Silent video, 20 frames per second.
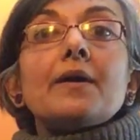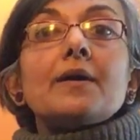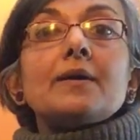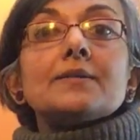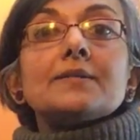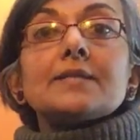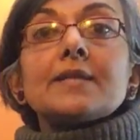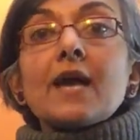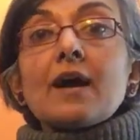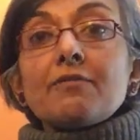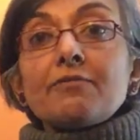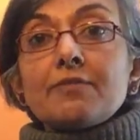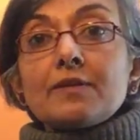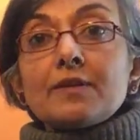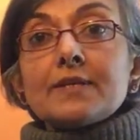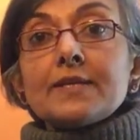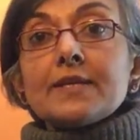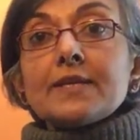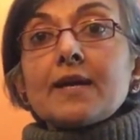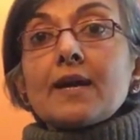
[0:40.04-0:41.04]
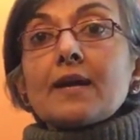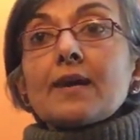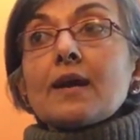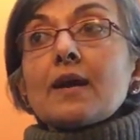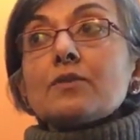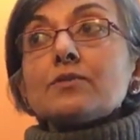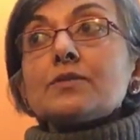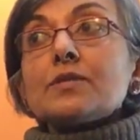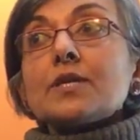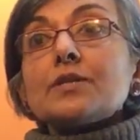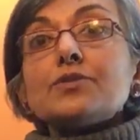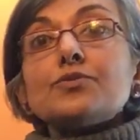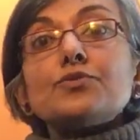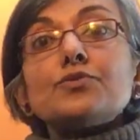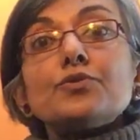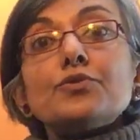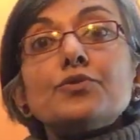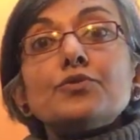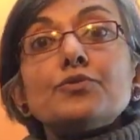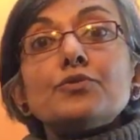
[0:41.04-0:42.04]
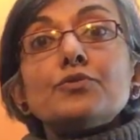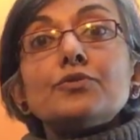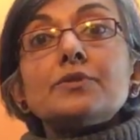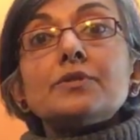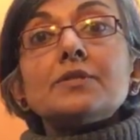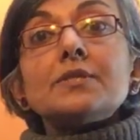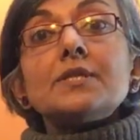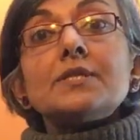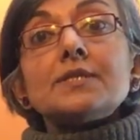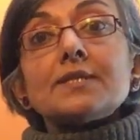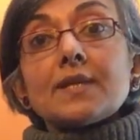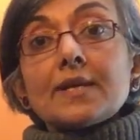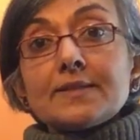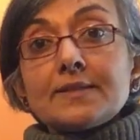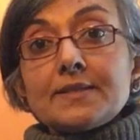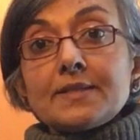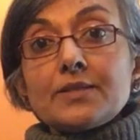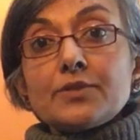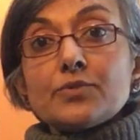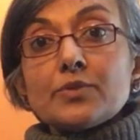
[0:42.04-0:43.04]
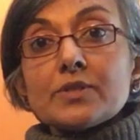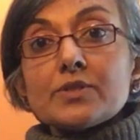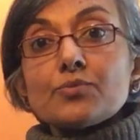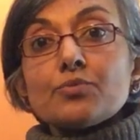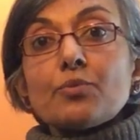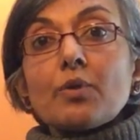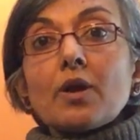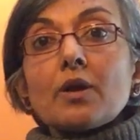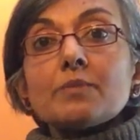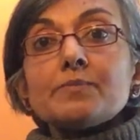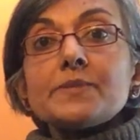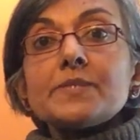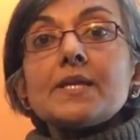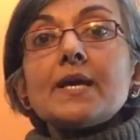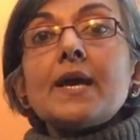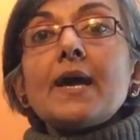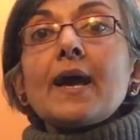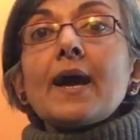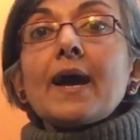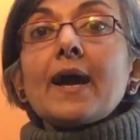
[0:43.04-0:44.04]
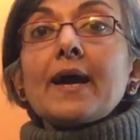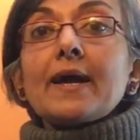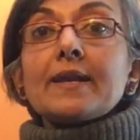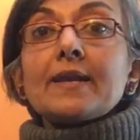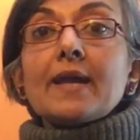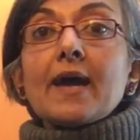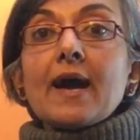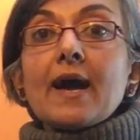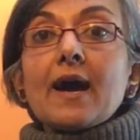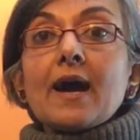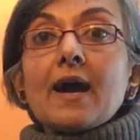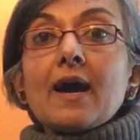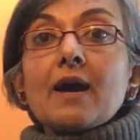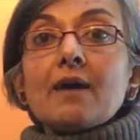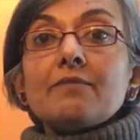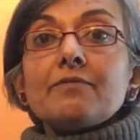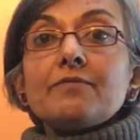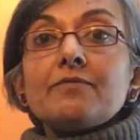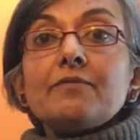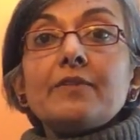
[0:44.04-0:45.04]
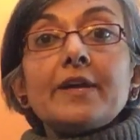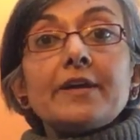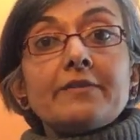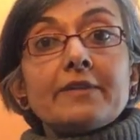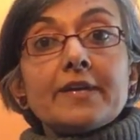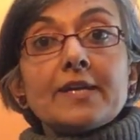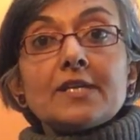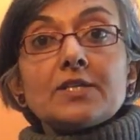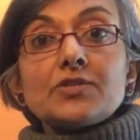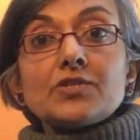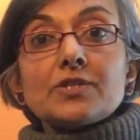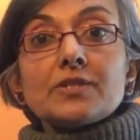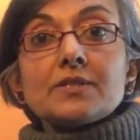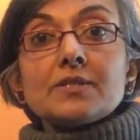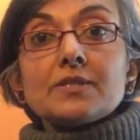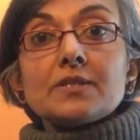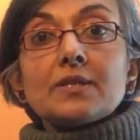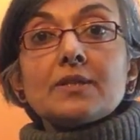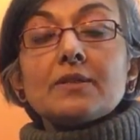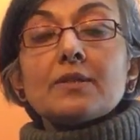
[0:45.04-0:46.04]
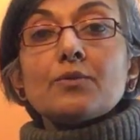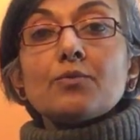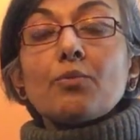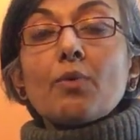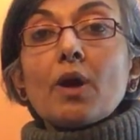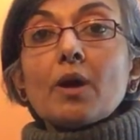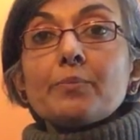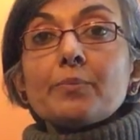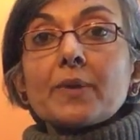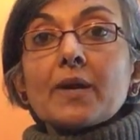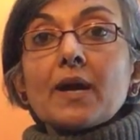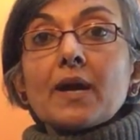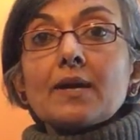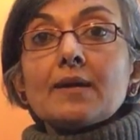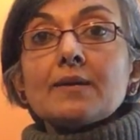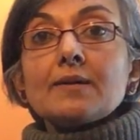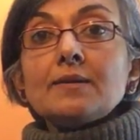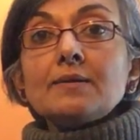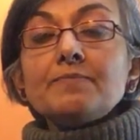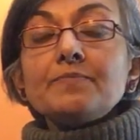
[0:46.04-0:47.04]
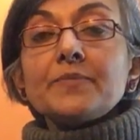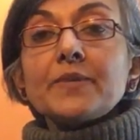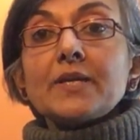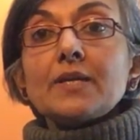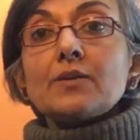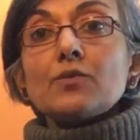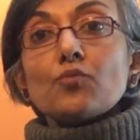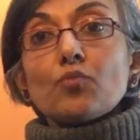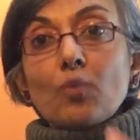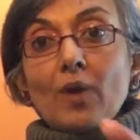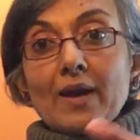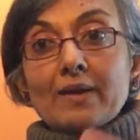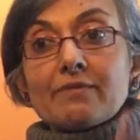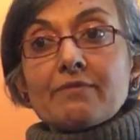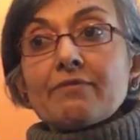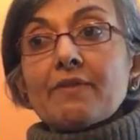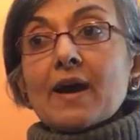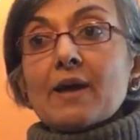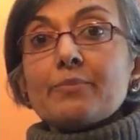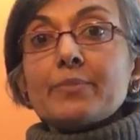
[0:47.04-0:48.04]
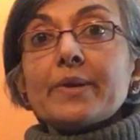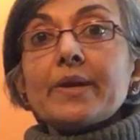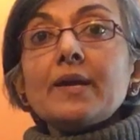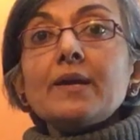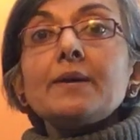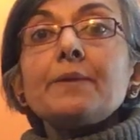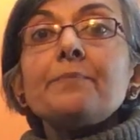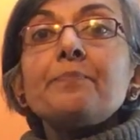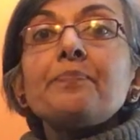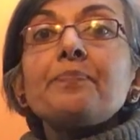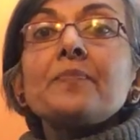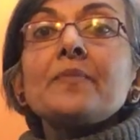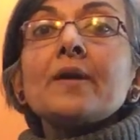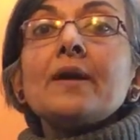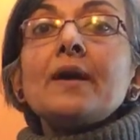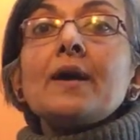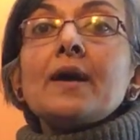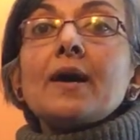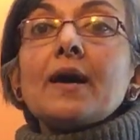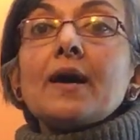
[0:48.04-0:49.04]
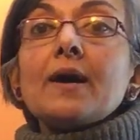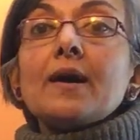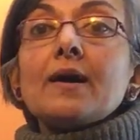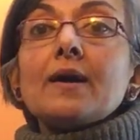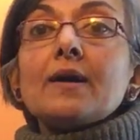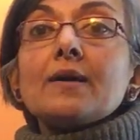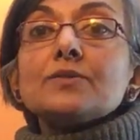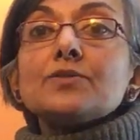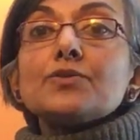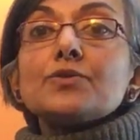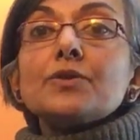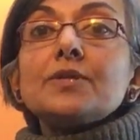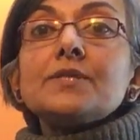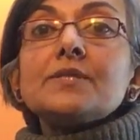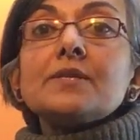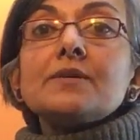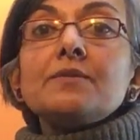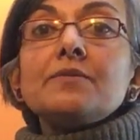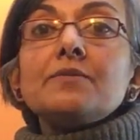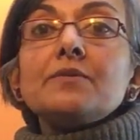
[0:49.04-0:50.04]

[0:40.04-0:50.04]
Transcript: Scaffolding allows us to use discontinuous warps and have variations in the warp color in one fabric. So it's